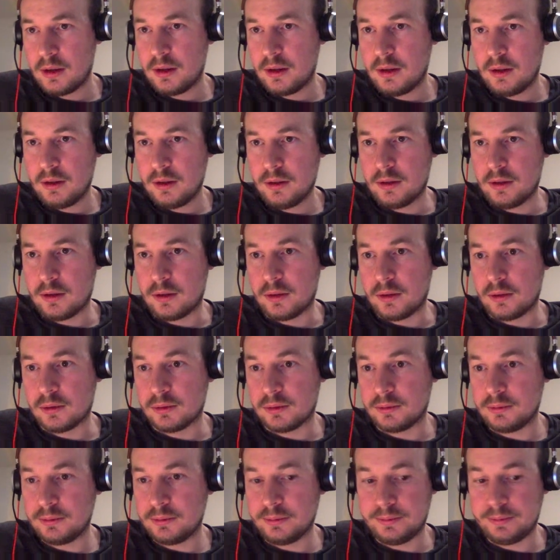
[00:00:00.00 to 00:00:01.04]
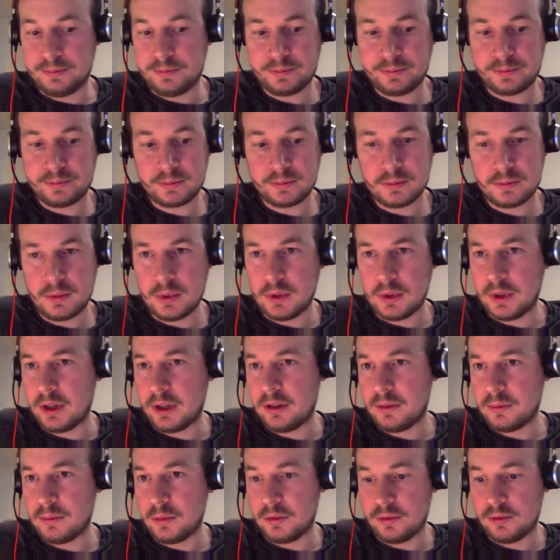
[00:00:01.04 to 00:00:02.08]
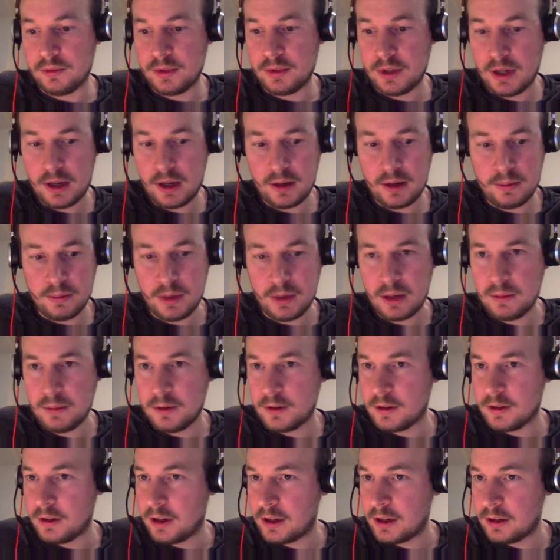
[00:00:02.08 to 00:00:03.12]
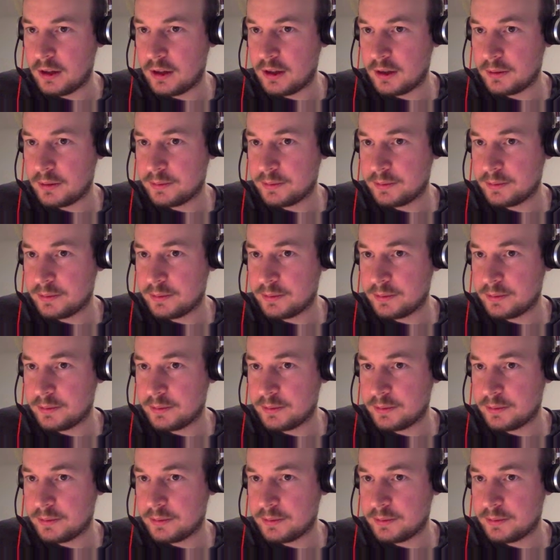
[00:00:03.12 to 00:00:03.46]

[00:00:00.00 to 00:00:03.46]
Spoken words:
So let's move that maybe slightly.